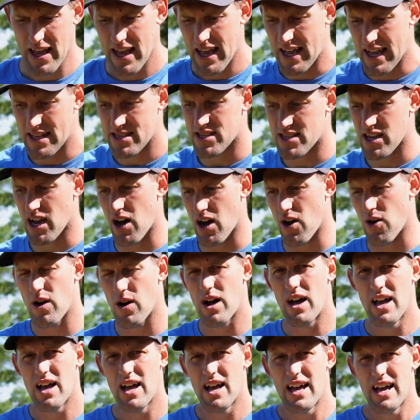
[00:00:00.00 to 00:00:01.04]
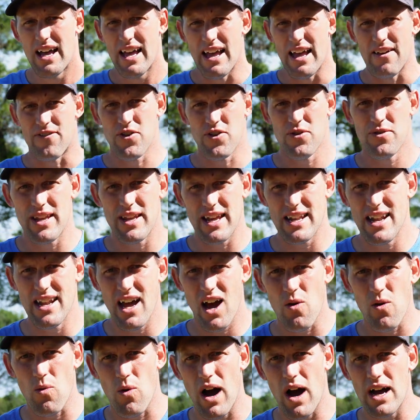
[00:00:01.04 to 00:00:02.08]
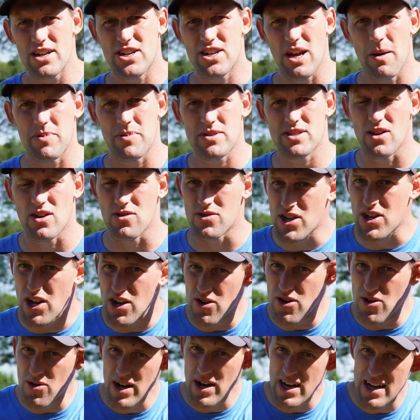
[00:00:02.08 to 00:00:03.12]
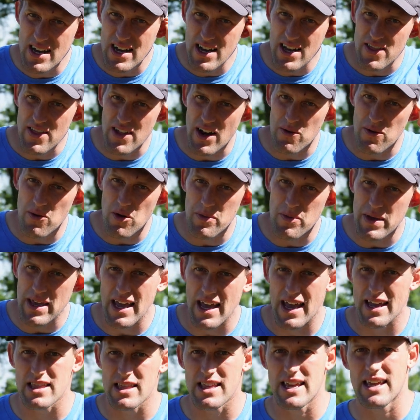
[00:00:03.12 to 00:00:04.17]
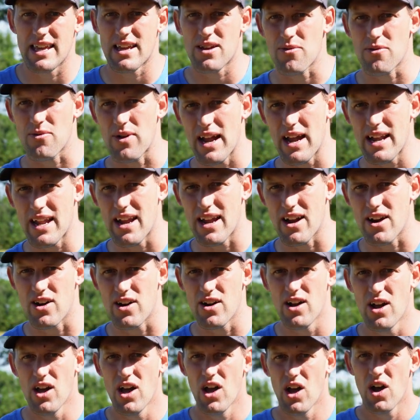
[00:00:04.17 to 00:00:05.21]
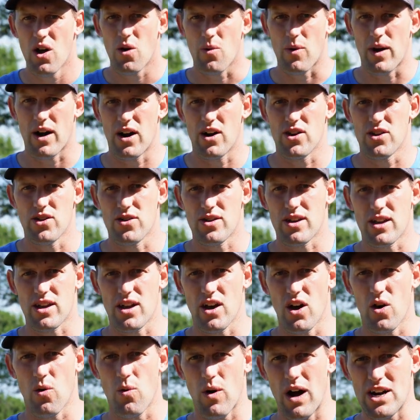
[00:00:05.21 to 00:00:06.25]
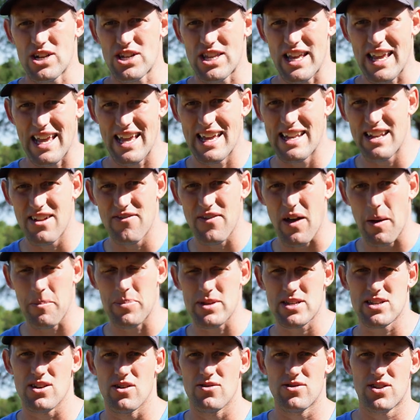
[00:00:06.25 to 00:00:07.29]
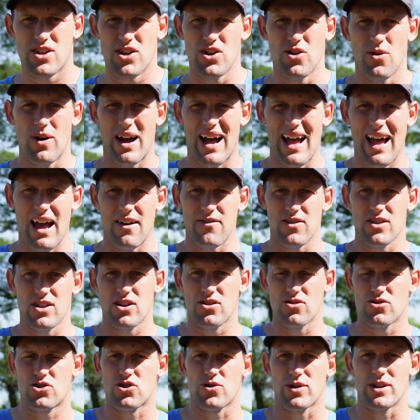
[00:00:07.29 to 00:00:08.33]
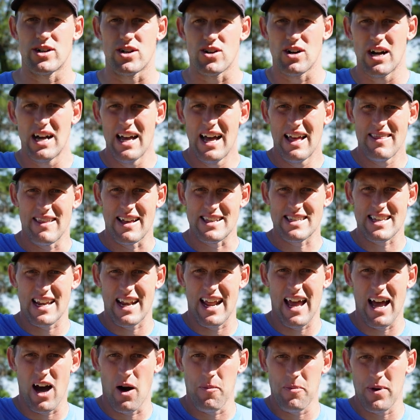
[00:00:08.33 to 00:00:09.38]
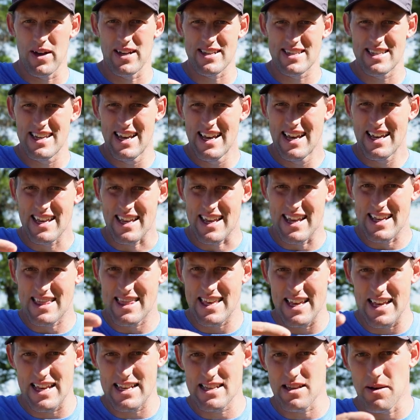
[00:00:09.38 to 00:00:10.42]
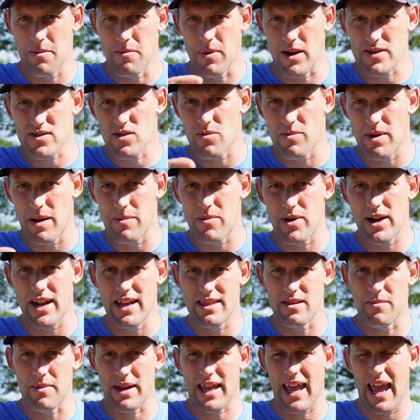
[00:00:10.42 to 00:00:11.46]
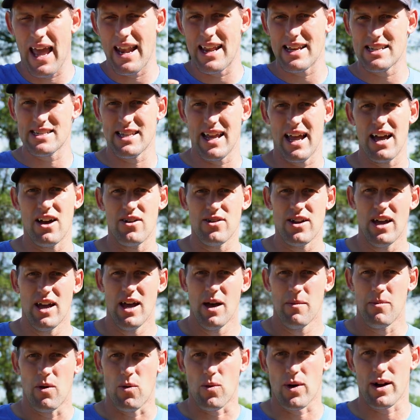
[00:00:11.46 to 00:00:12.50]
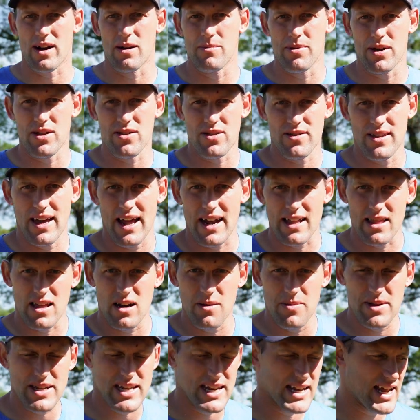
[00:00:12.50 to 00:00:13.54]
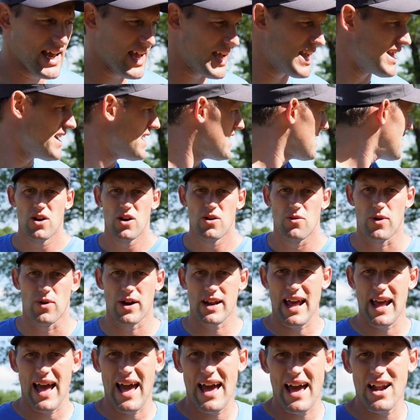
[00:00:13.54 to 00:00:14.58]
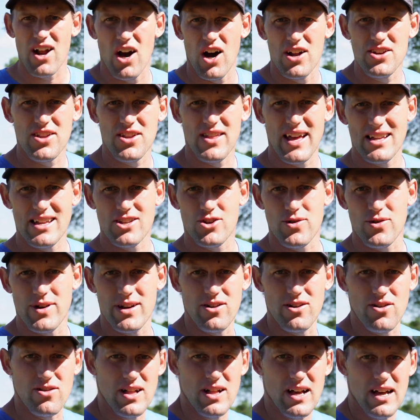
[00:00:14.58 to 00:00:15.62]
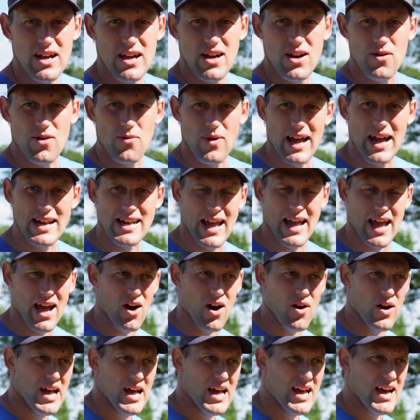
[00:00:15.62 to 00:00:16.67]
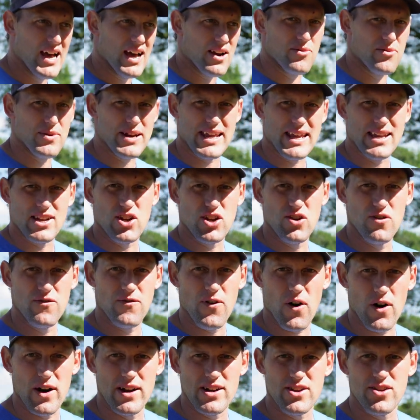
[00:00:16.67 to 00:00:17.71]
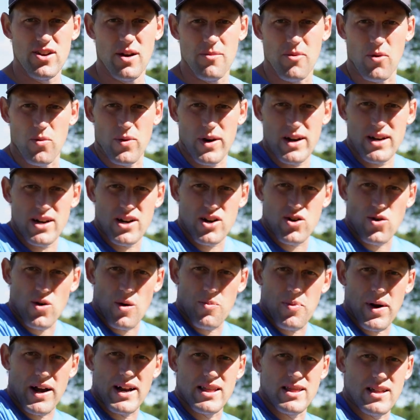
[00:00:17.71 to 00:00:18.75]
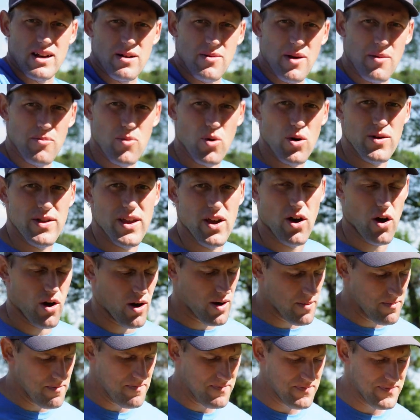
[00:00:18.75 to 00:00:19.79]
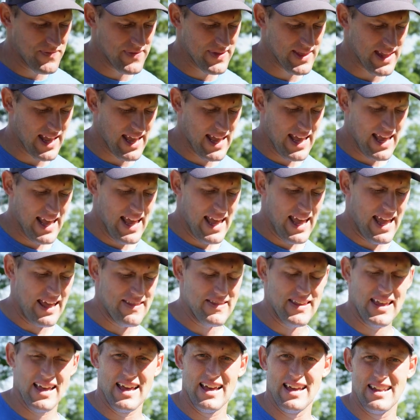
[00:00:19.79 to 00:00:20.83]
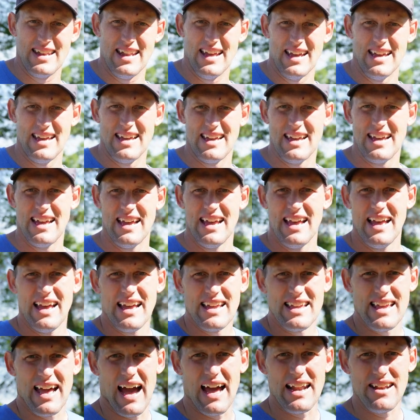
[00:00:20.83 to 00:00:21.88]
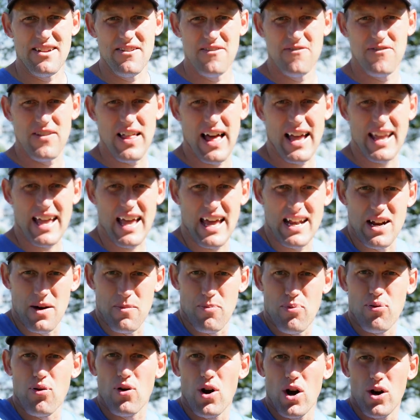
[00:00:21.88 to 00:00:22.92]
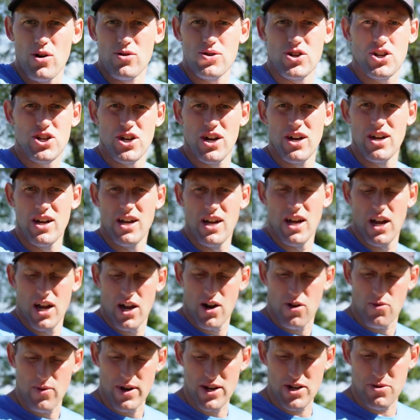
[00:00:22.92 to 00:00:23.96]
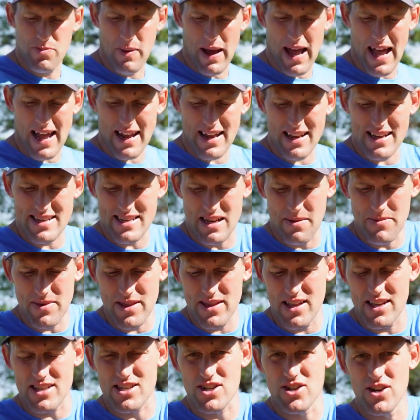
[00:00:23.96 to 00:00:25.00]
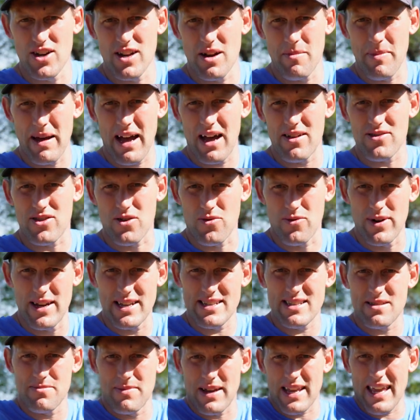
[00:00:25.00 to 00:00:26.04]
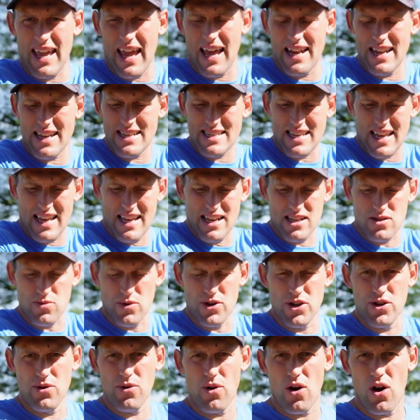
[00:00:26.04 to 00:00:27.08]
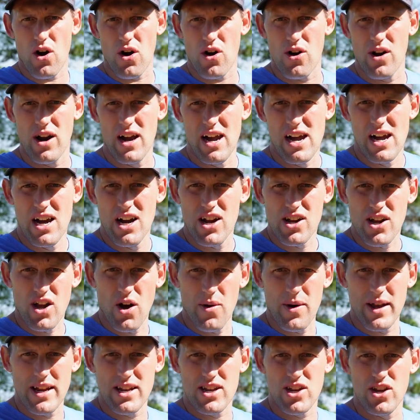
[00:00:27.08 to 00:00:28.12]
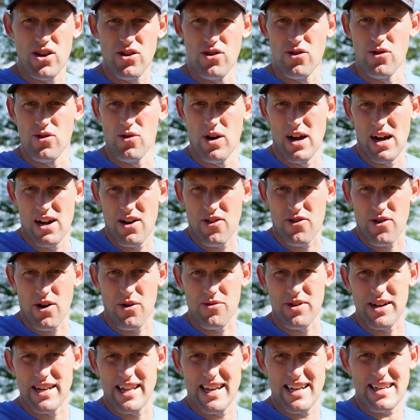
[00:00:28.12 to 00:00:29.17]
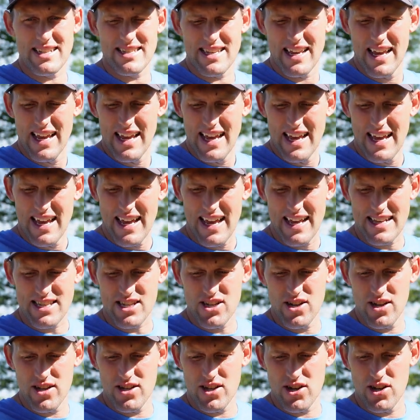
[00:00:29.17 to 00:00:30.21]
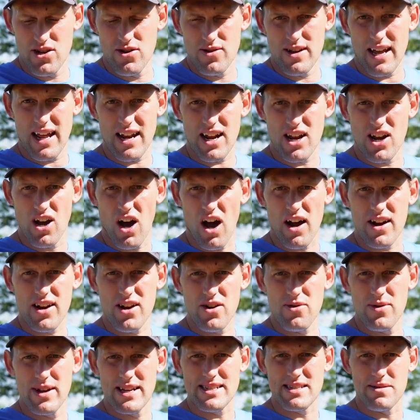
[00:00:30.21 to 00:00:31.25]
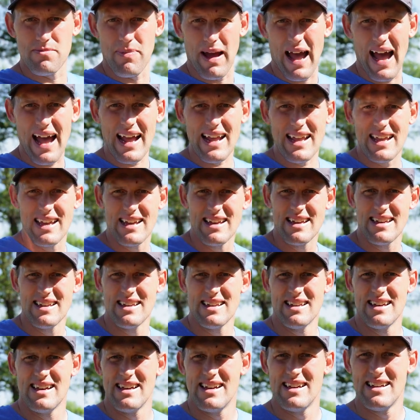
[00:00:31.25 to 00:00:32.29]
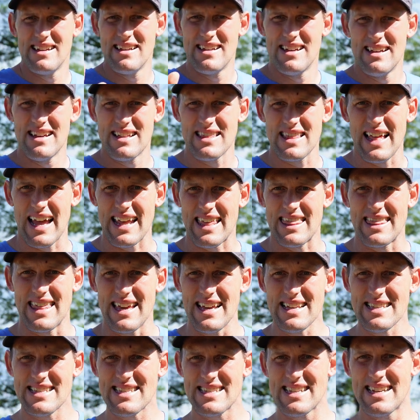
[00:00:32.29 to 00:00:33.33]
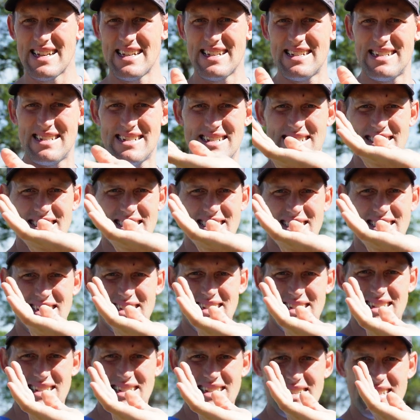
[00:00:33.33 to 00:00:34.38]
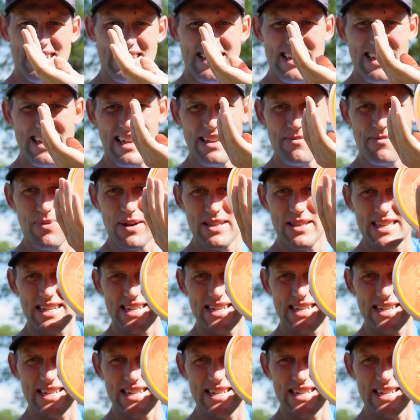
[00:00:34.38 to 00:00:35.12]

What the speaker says: And so if you did not watch episode 2, there will be a link right here where you can go watch the end of episode 2. I have a little drill that's gonna help us get this muscle memory and the mechanics down, but we're gonna build on that a little bit today. We're gonna add on to that drill right now. I don't wanna get too far into it, but we're gonna incorporate a little bit more of the arm, and then kind of like an approach, reach back. Something that's good about the wrist mechanics is when you are going to throw the disc, it's good to kind of cock your wrist back like this and put the